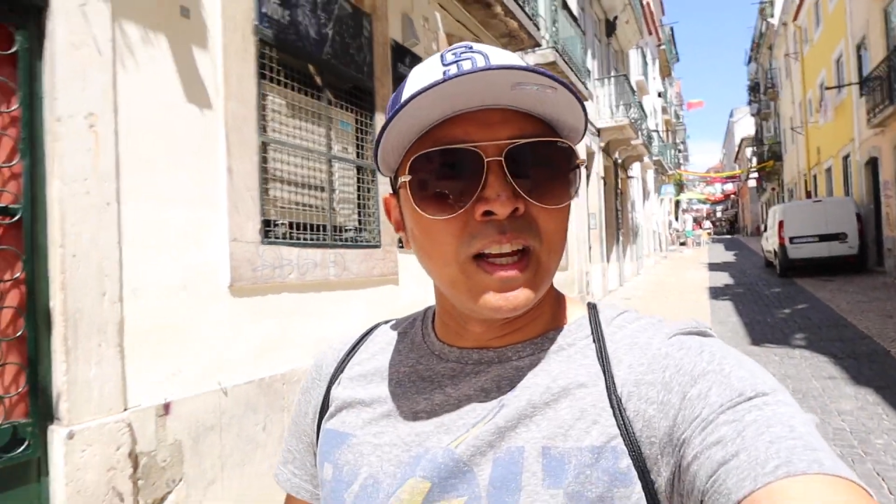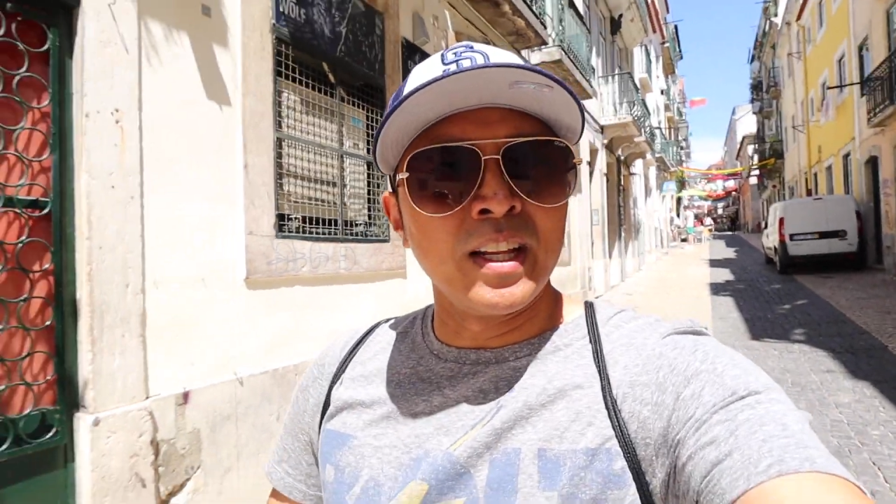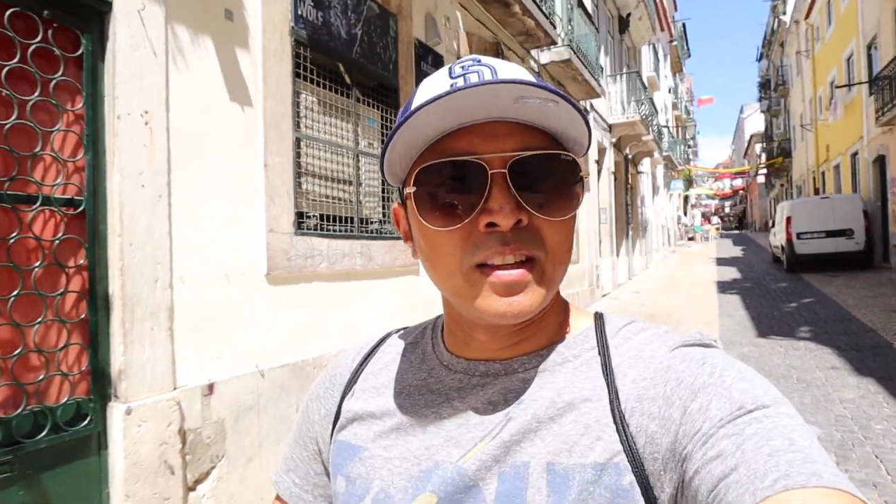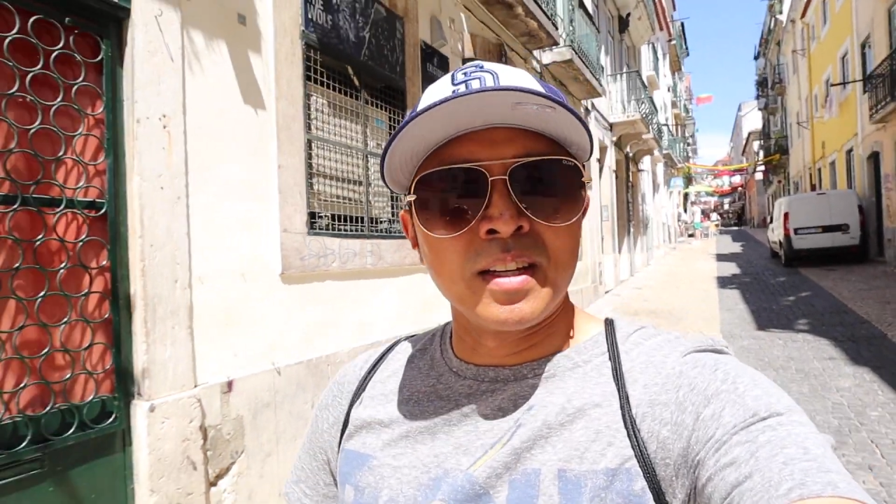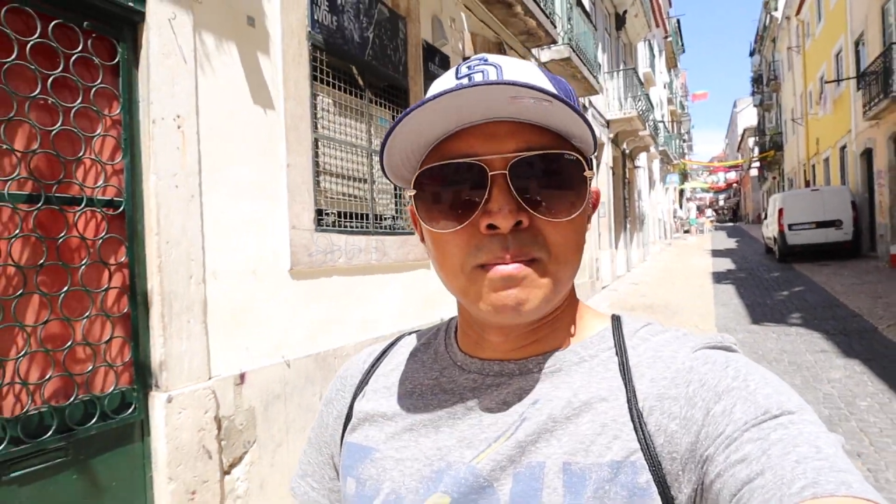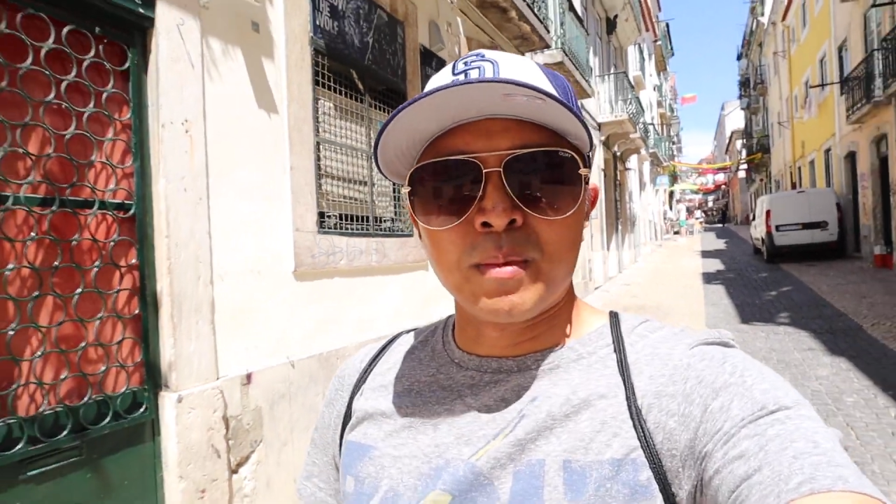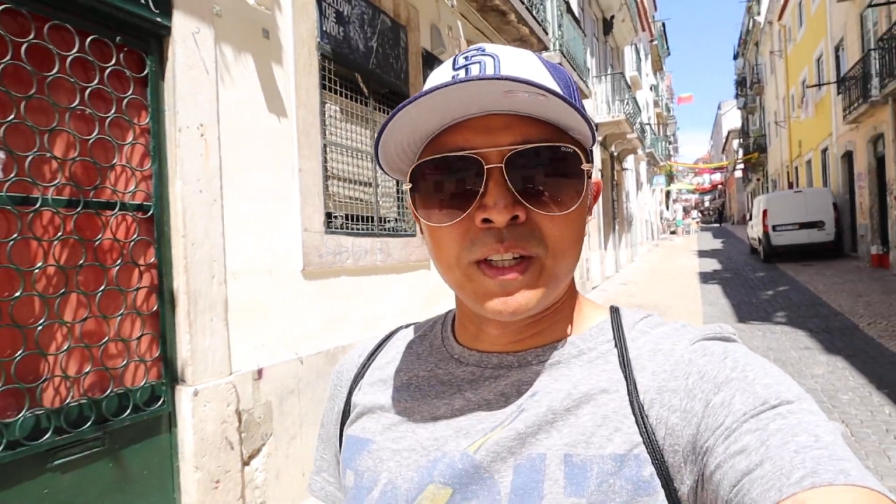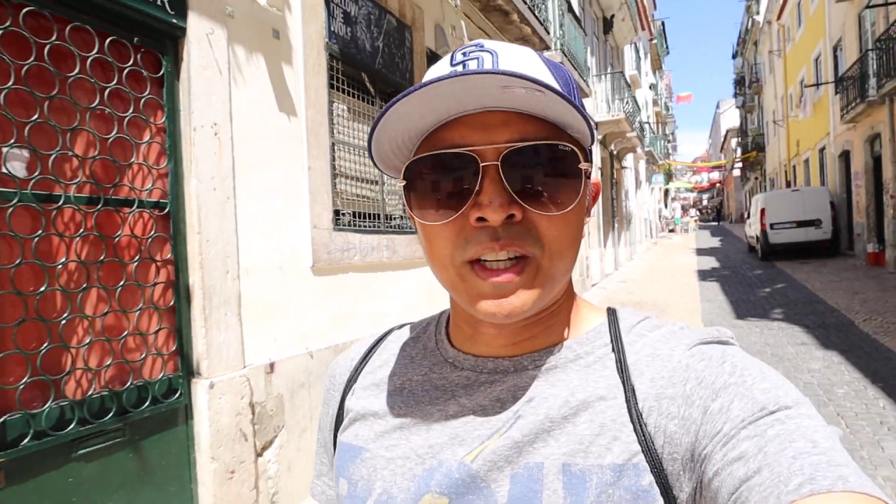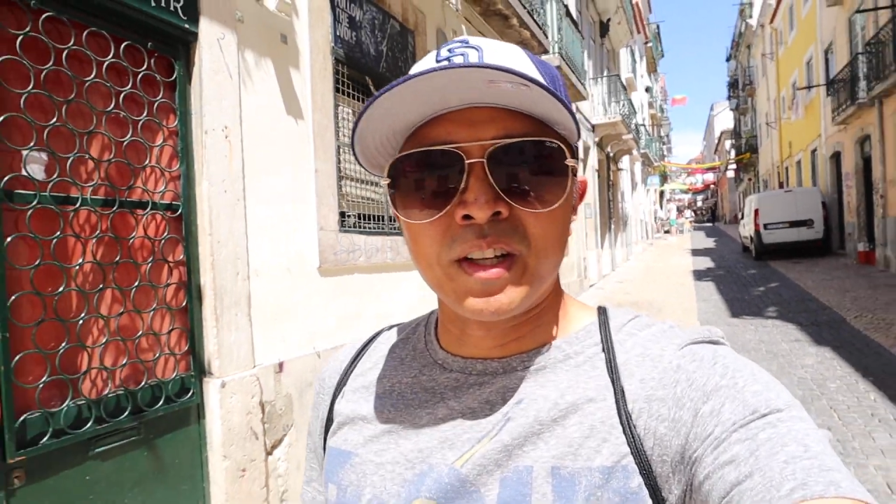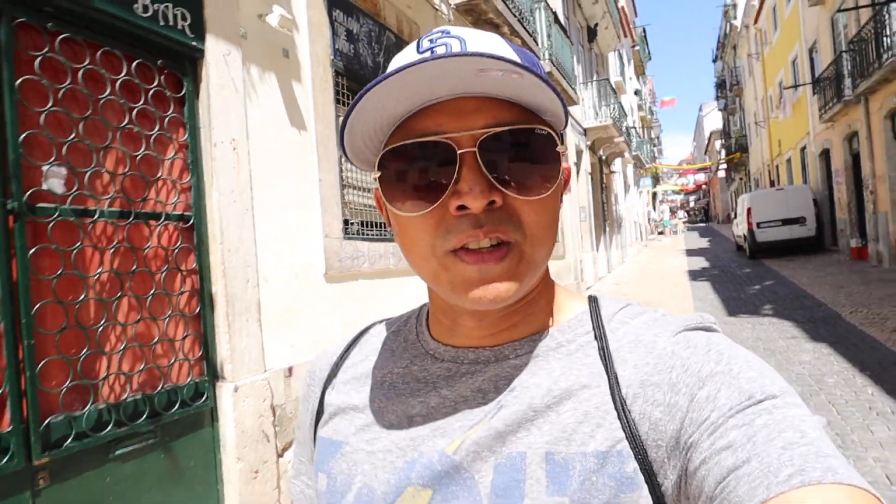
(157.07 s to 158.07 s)
anything in
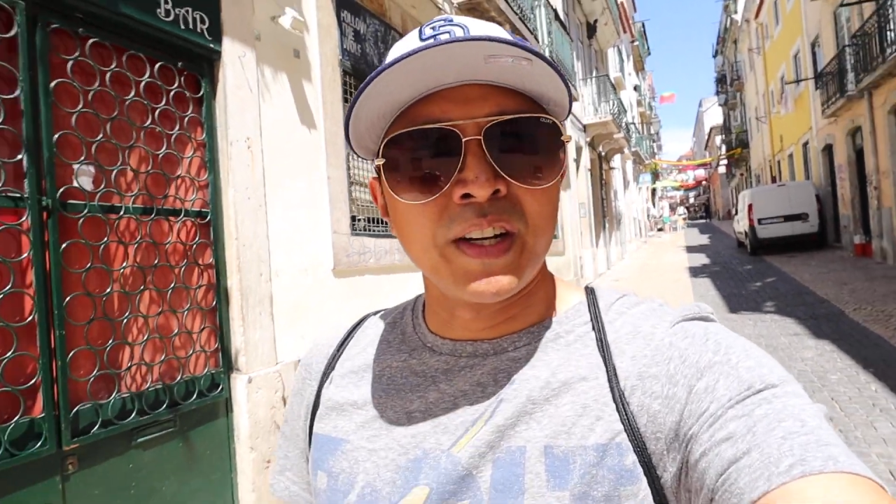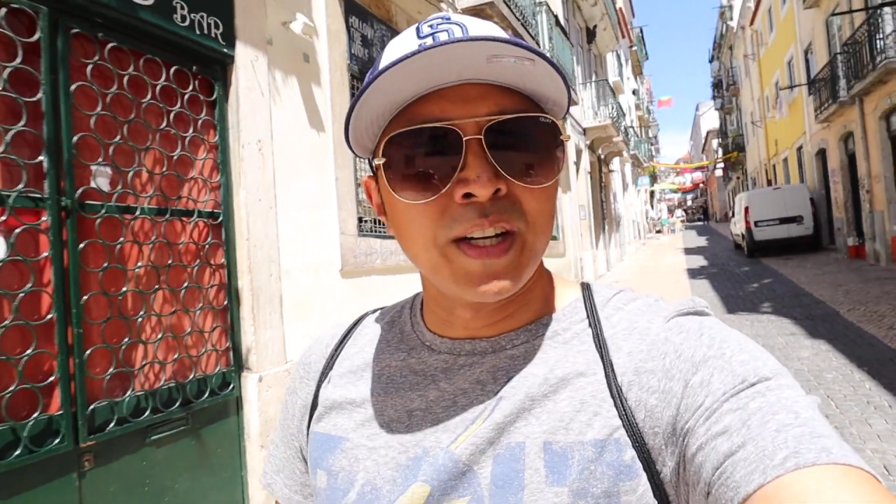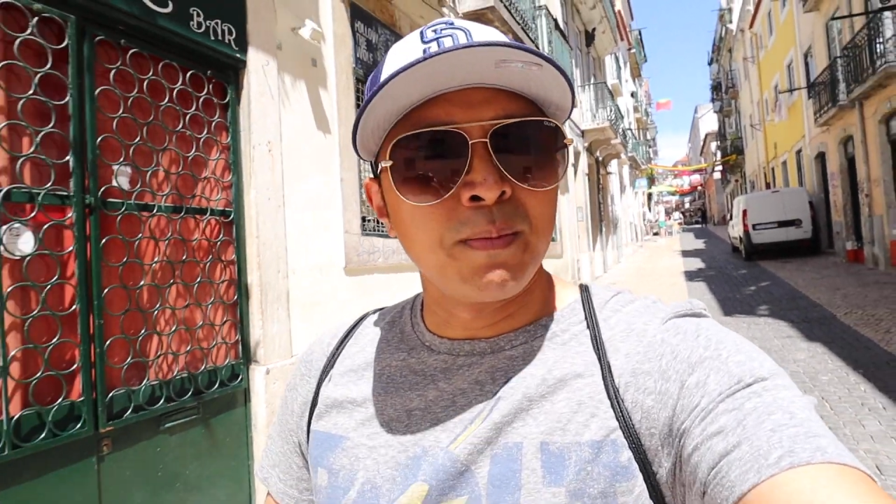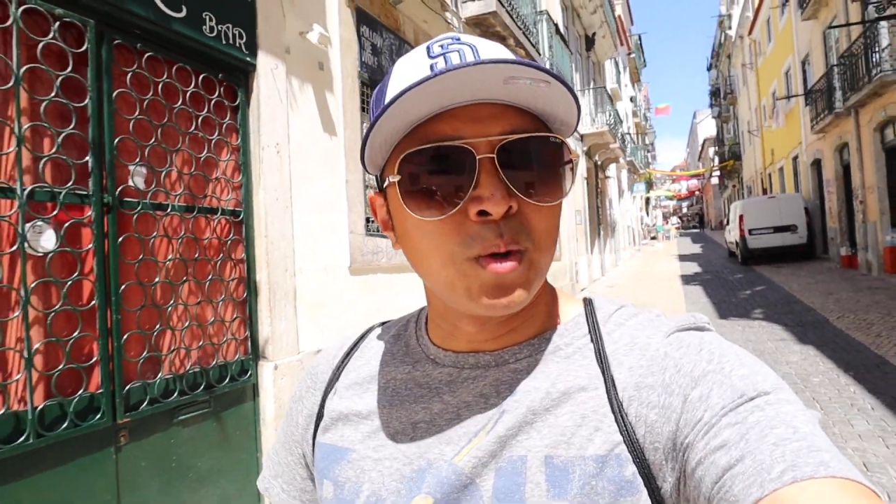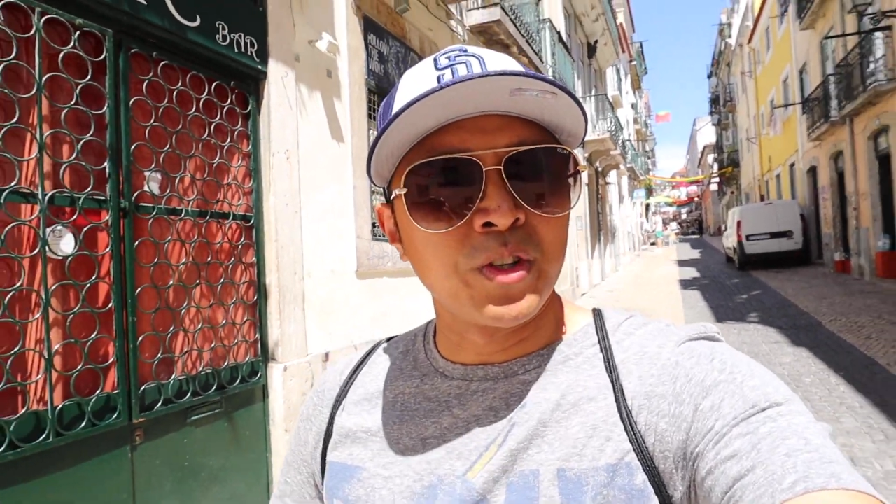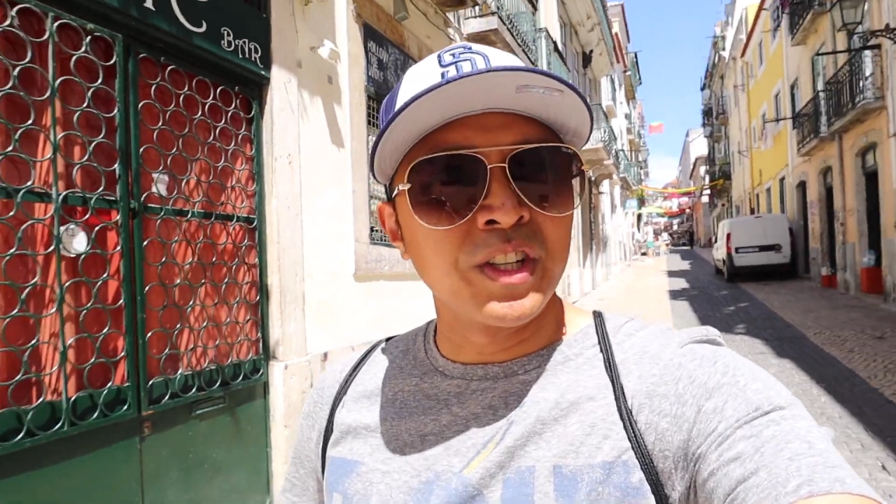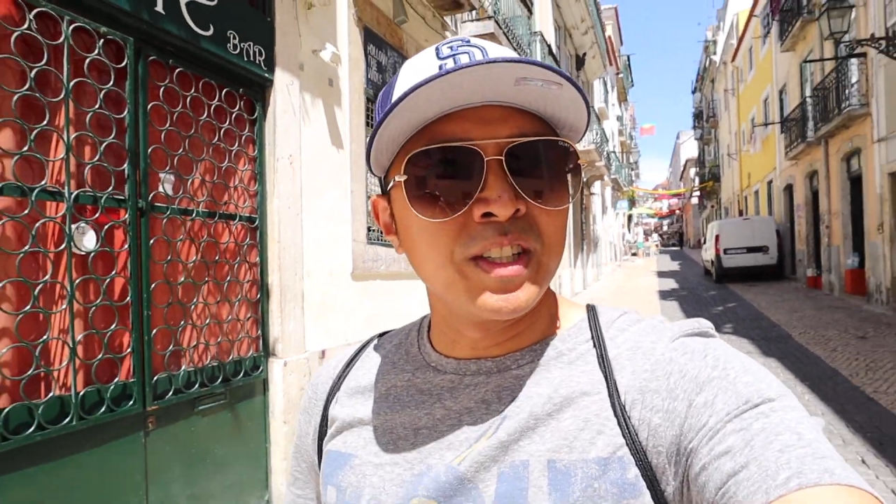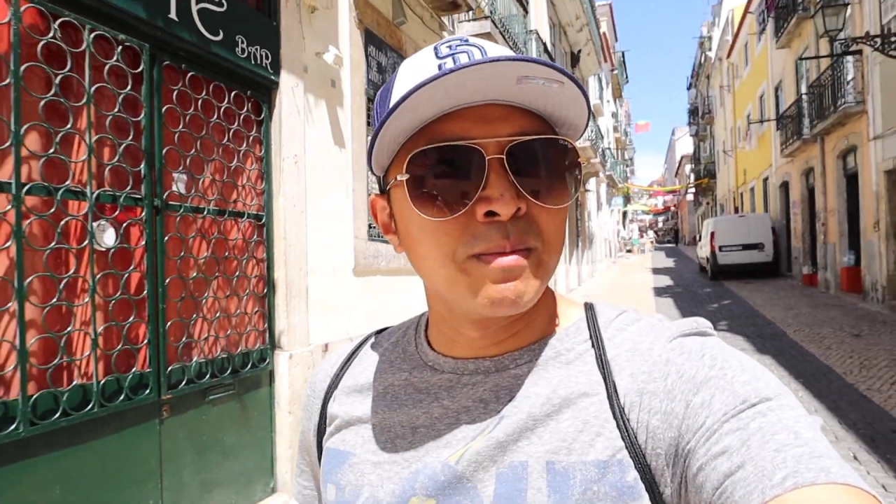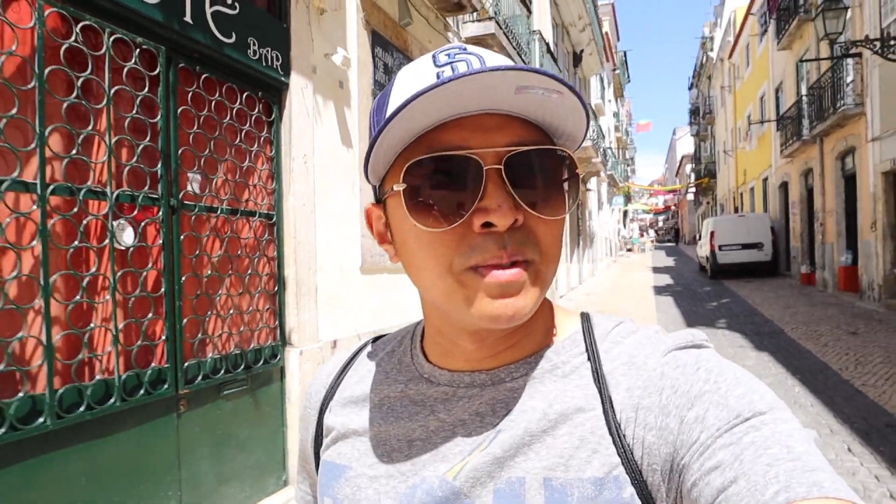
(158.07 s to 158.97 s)
particular, any Portuguese